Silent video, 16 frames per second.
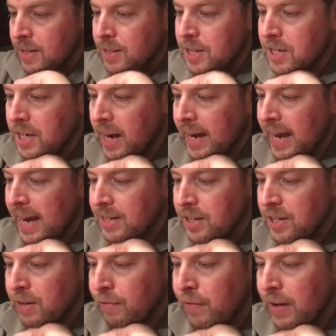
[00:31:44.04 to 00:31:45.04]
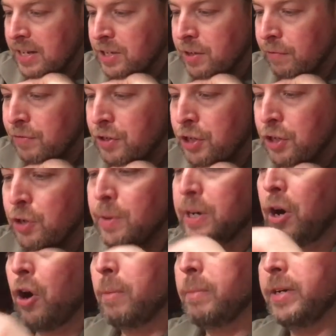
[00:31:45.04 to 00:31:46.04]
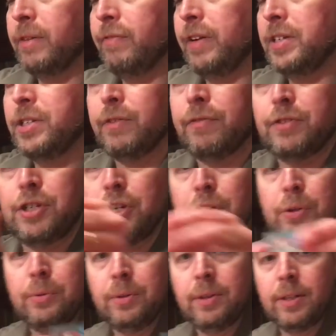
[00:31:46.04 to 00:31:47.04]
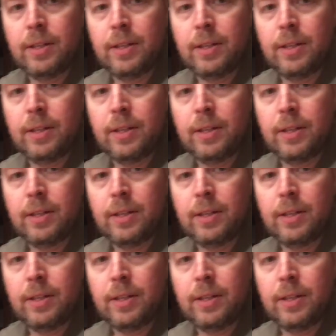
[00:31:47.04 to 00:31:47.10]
This guy has a defense of 2, an armor defense of 2.